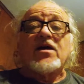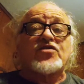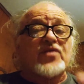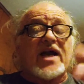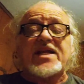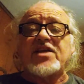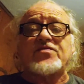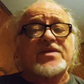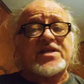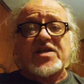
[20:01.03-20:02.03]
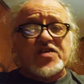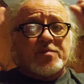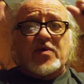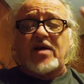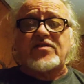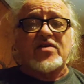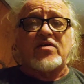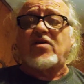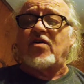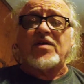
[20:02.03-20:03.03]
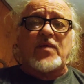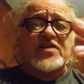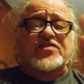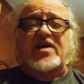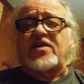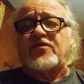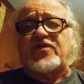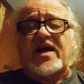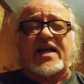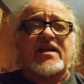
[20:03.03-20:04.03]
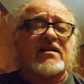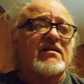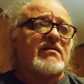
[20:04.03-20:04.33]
try these with the easy bar too. Go to West Side, you'll find it.